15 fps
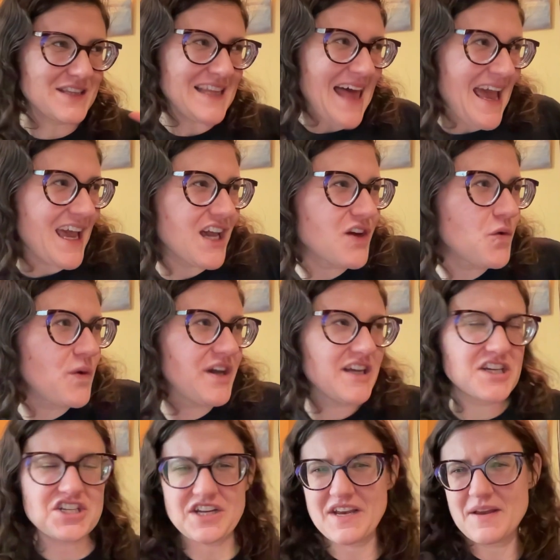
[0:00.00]

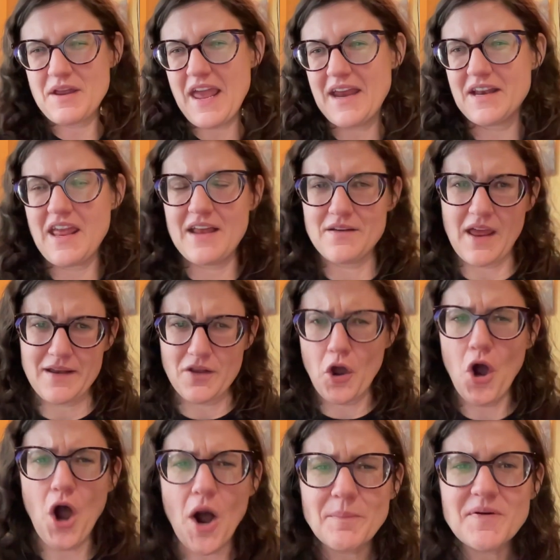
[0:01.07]
language and
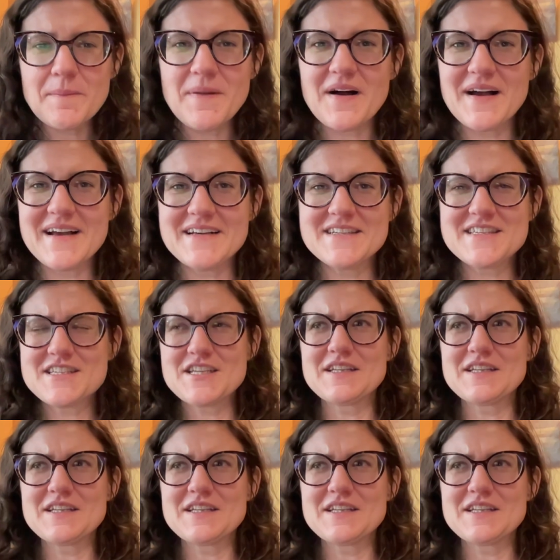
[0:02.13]
compromise